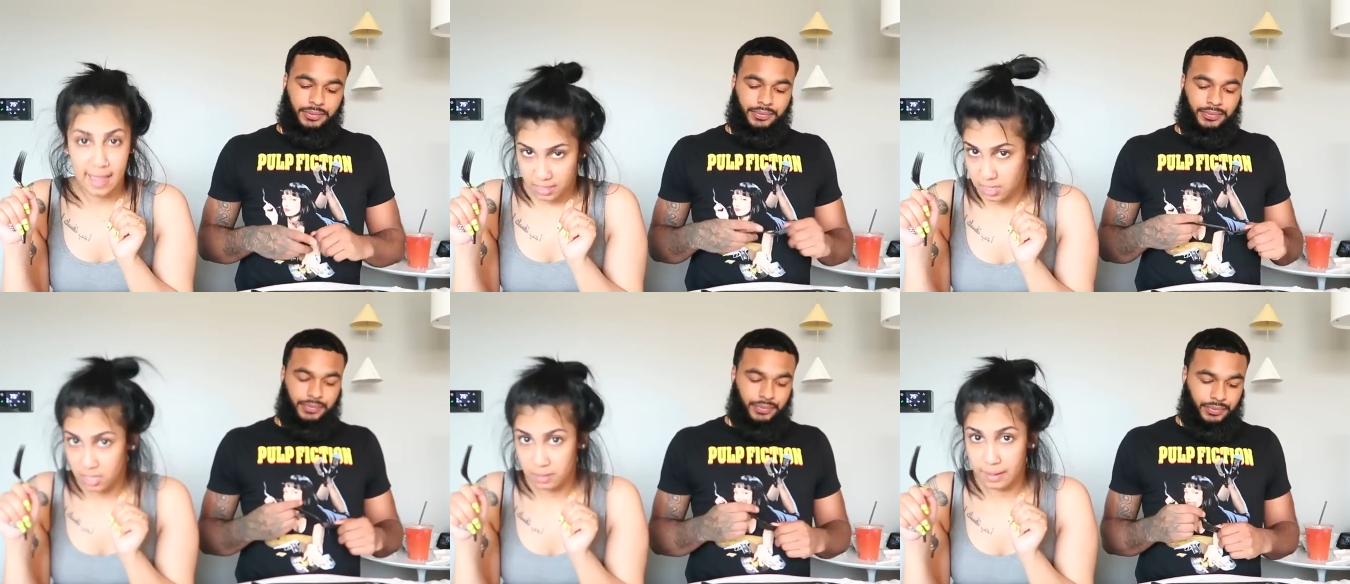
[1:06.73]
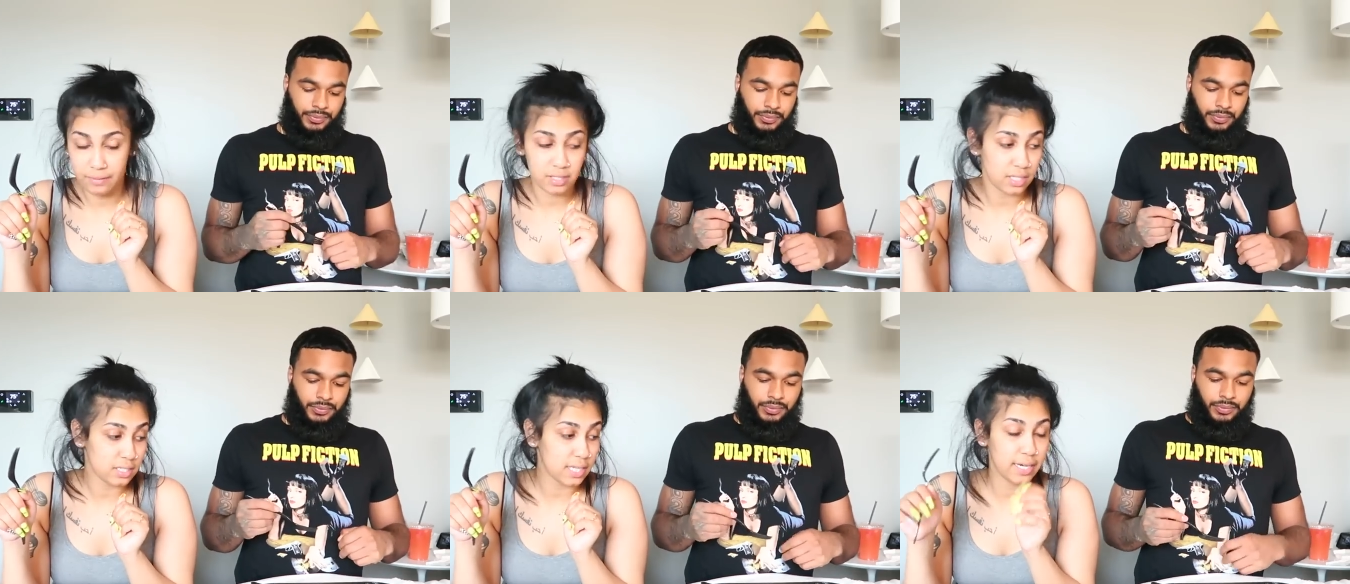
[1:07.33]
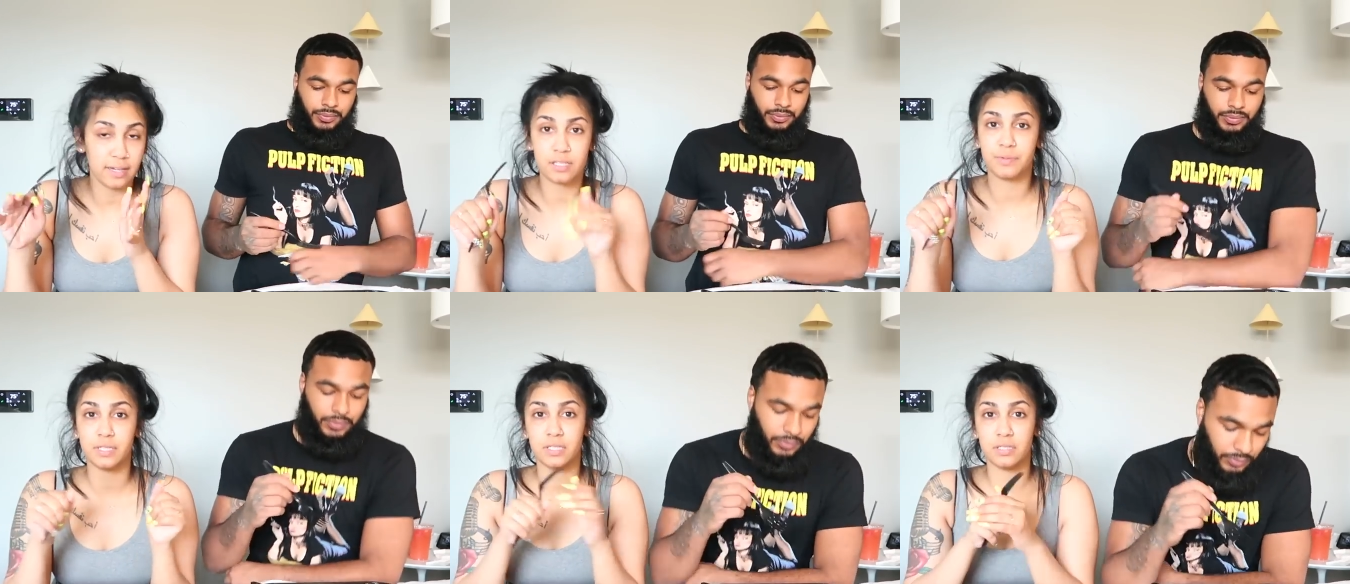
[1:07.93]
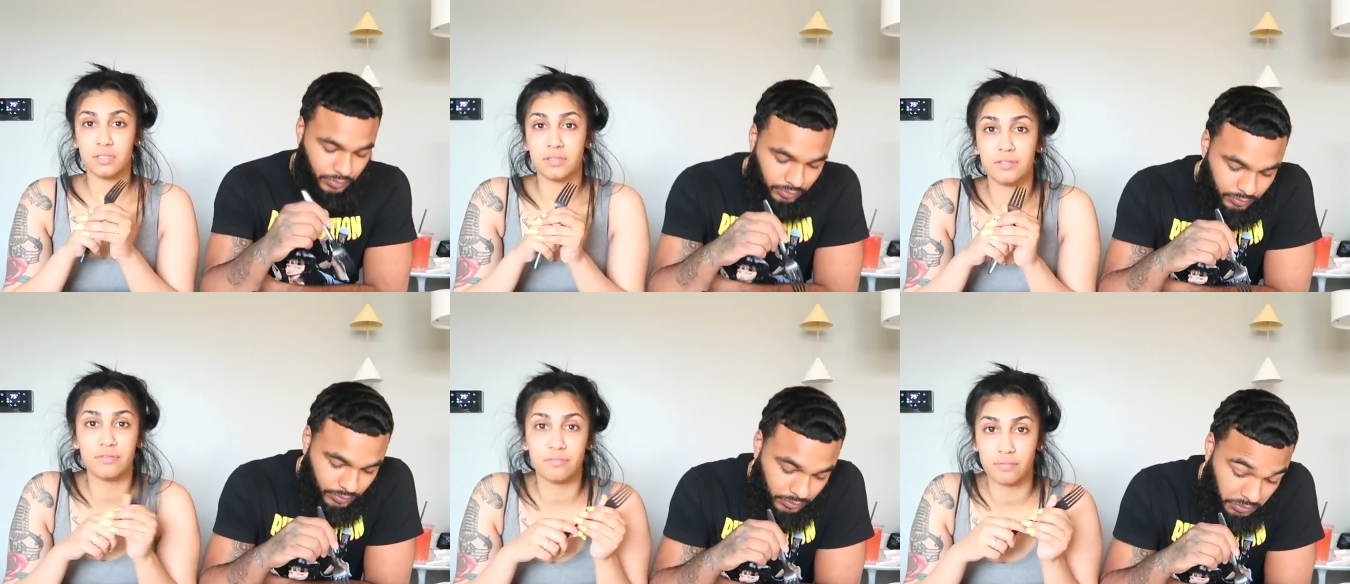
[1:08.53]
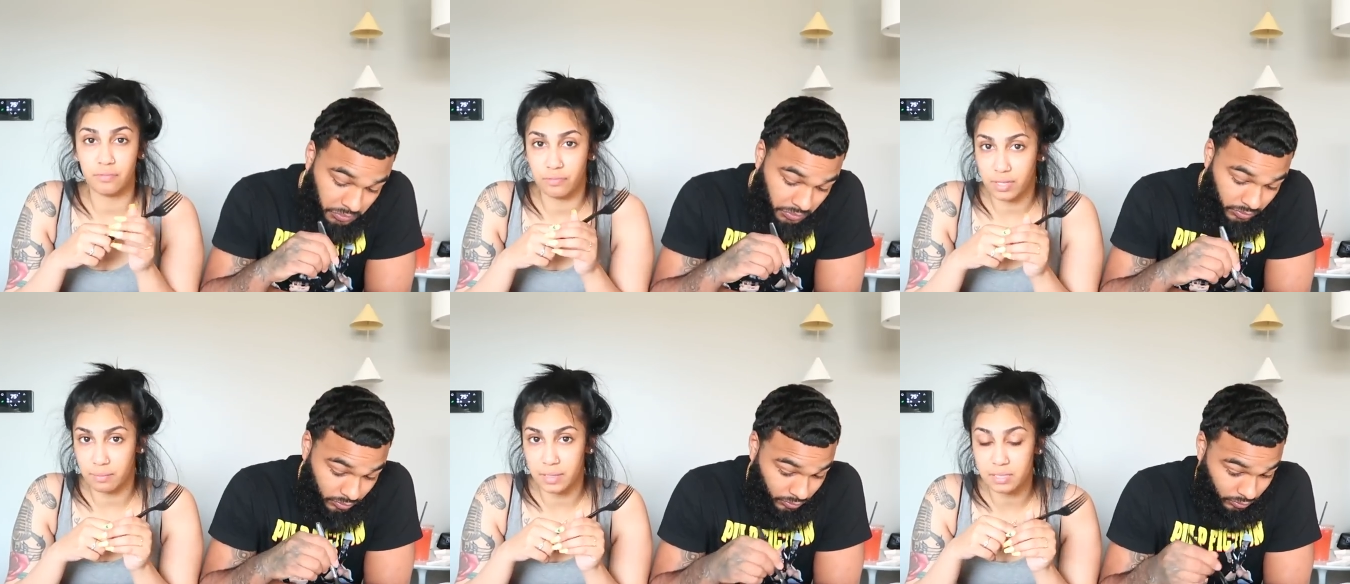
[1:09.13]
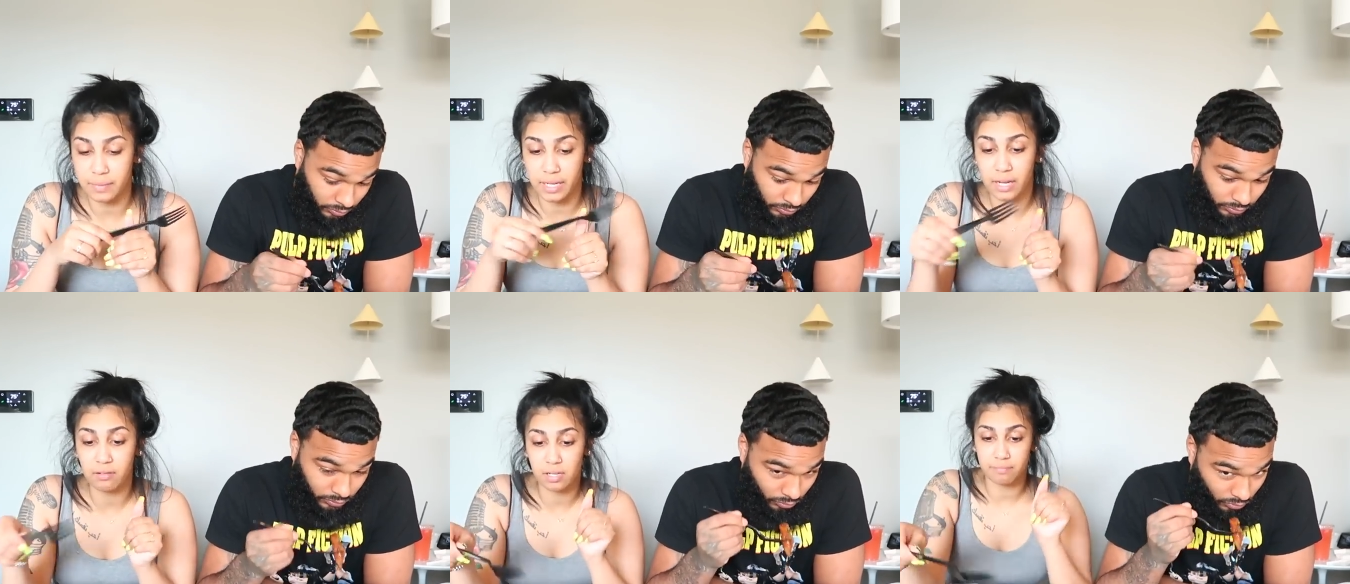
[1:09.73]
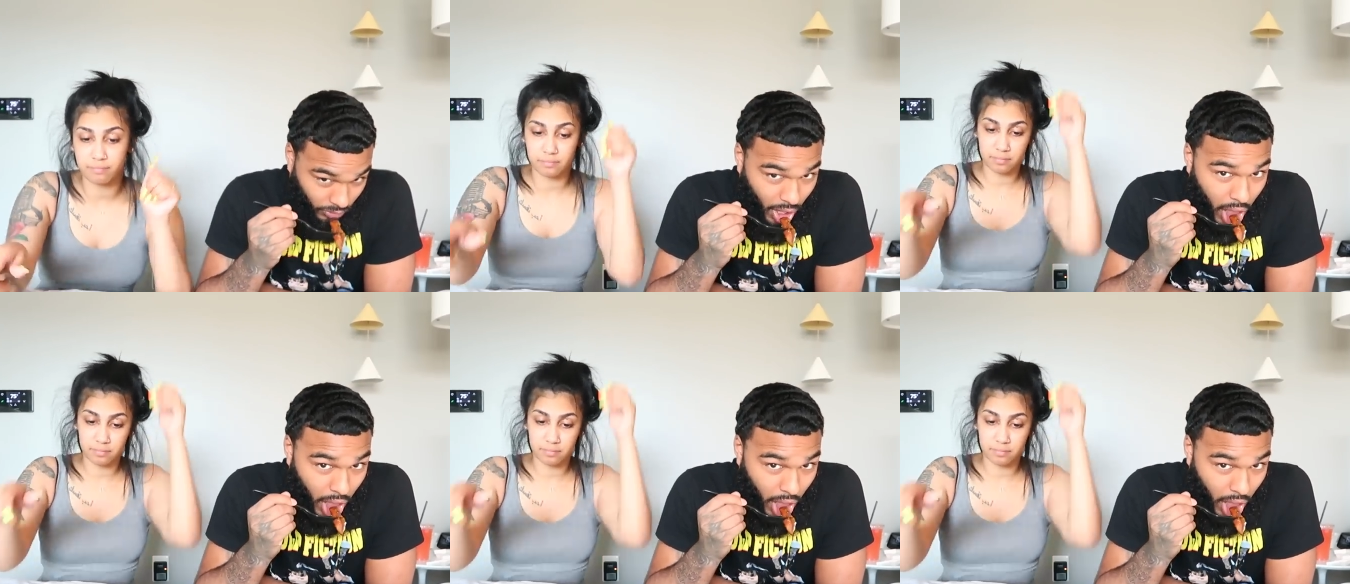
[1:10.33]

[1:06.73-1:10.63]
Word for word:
Speaker 1: acting up ever since clarence went to freaking mess my hair up